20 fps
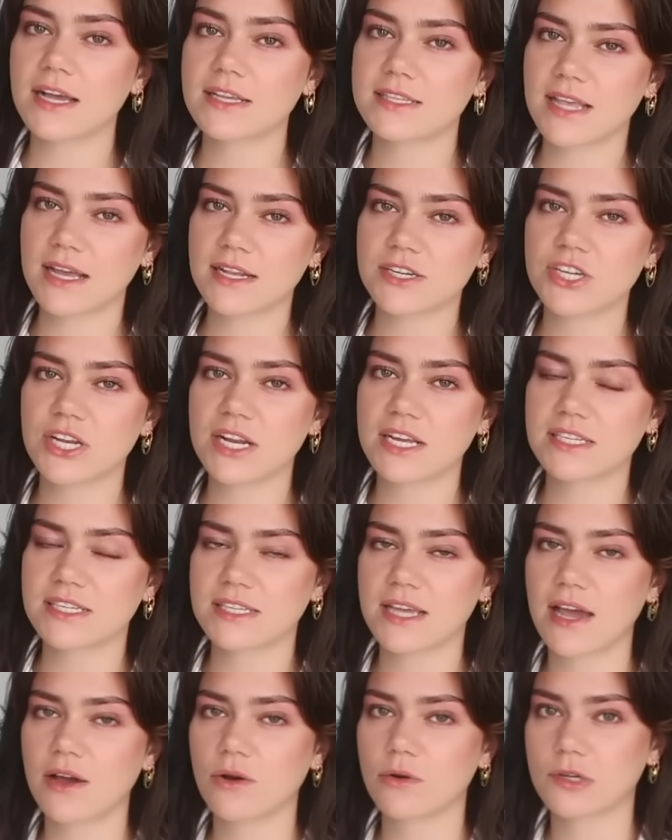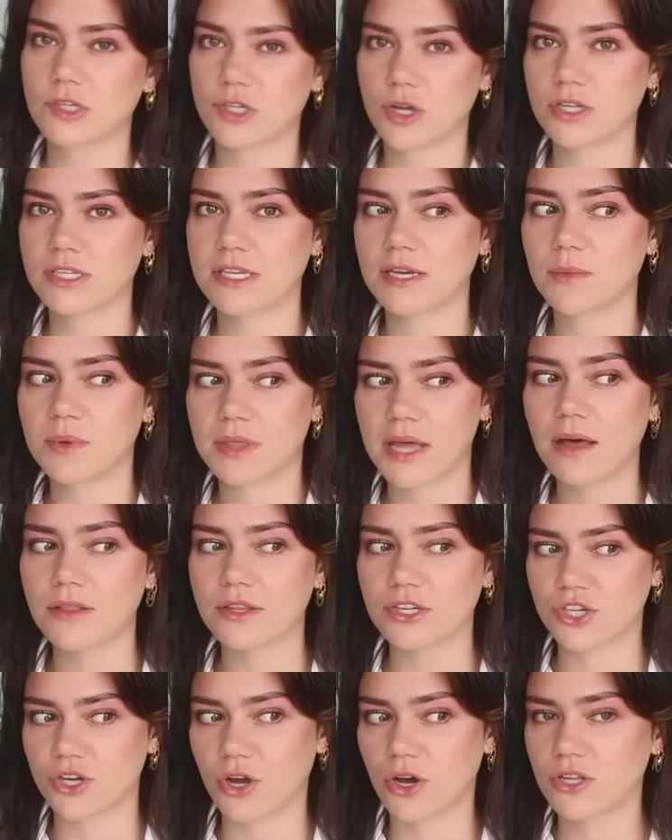Essentially a say it or shot it without
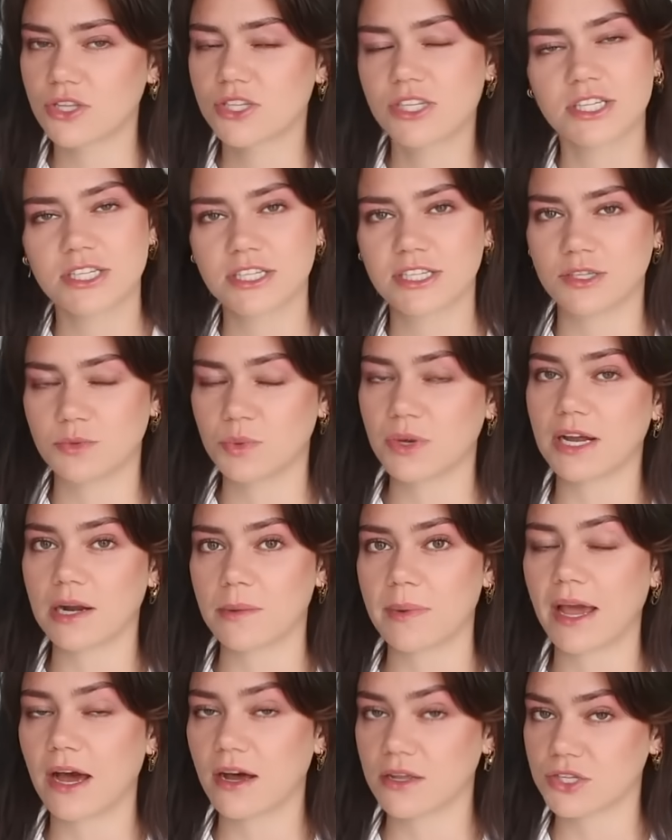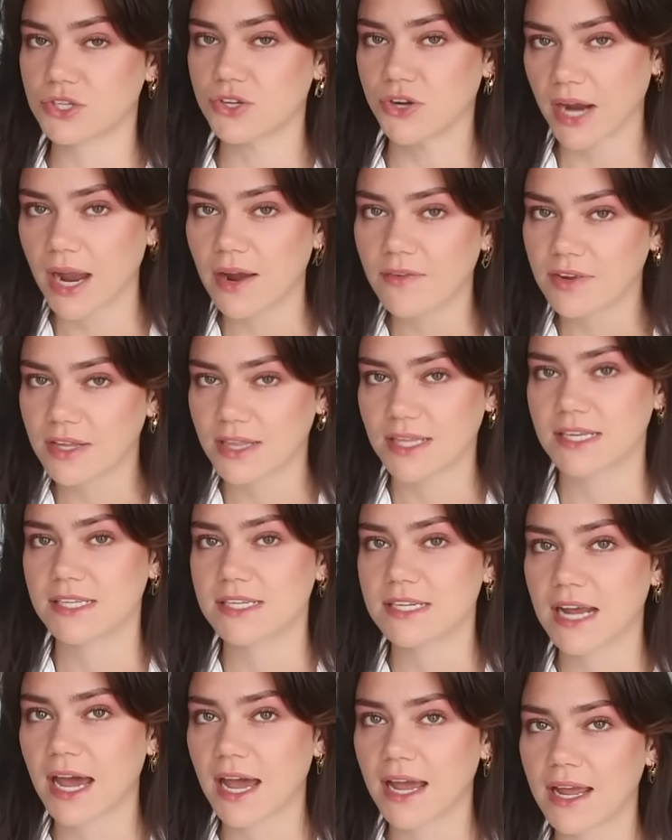the shots, because we're going to be answering everything
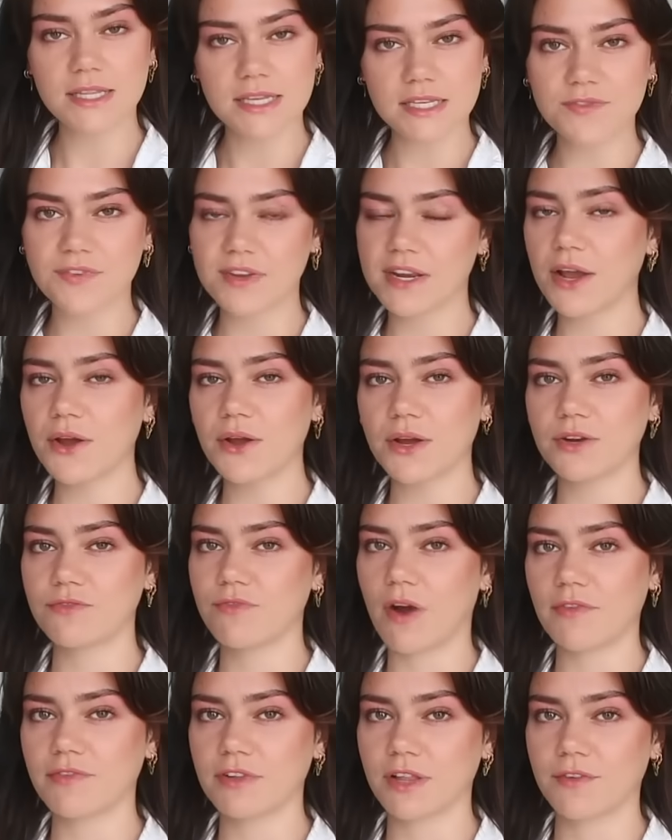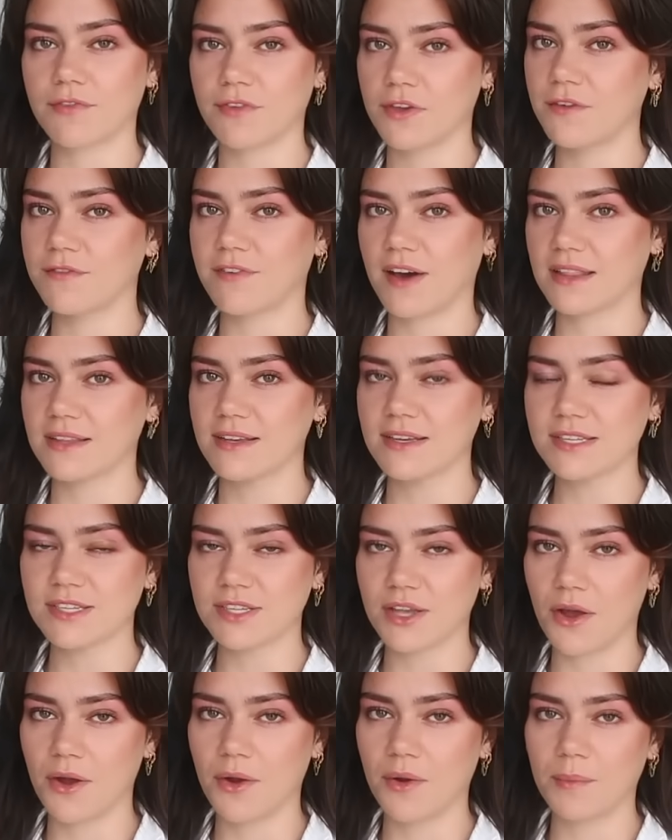today. This video could ruffle a few feathers,
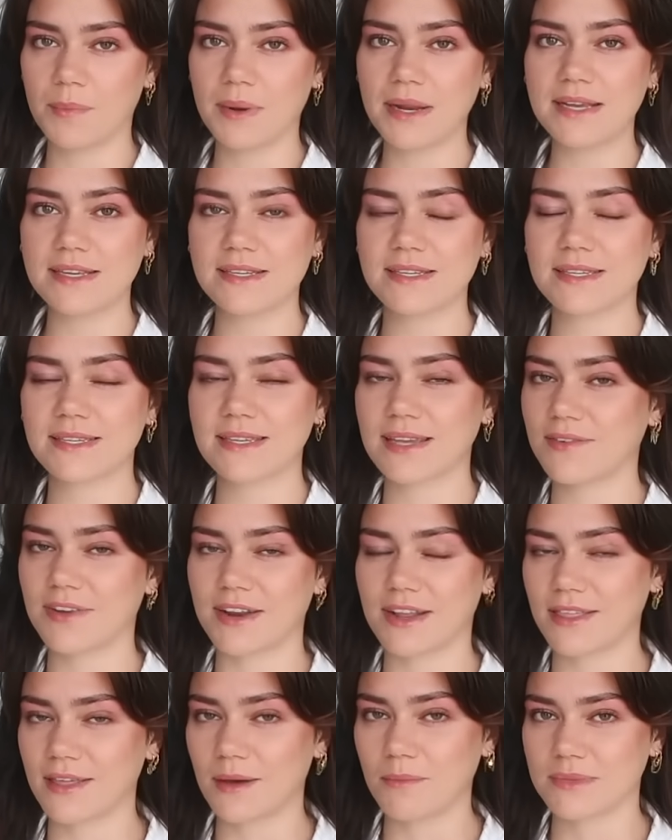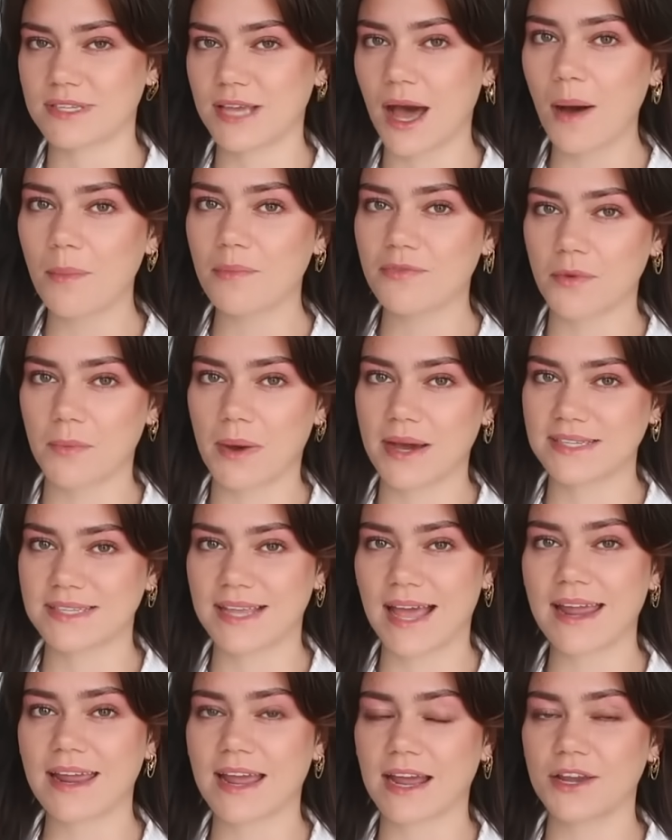so please give it a thumbs up for my
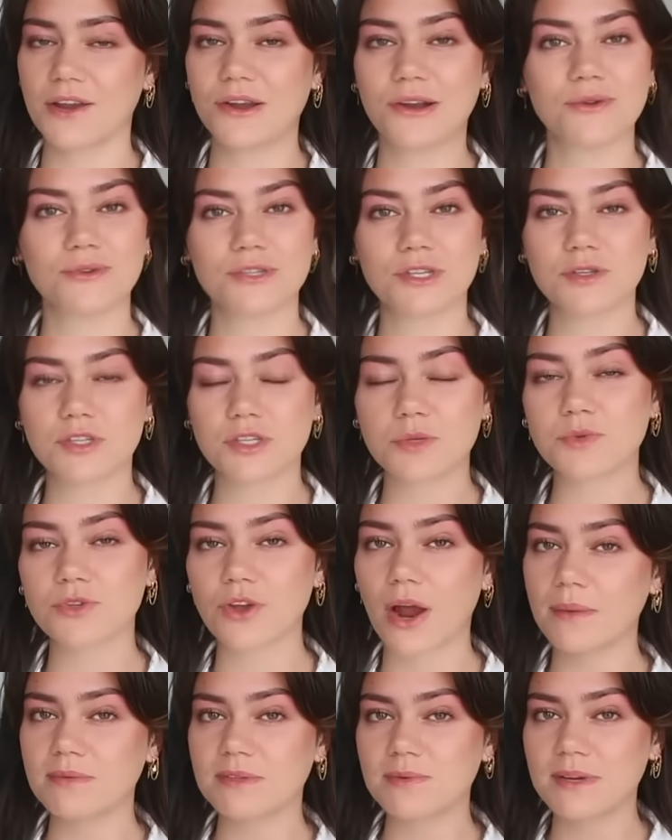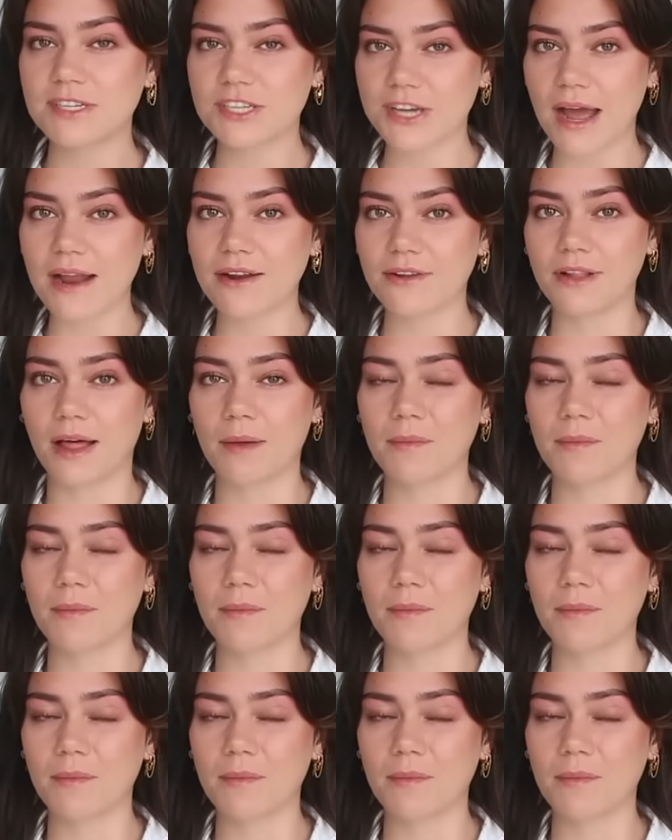sake, and you can also subscribe to my channel.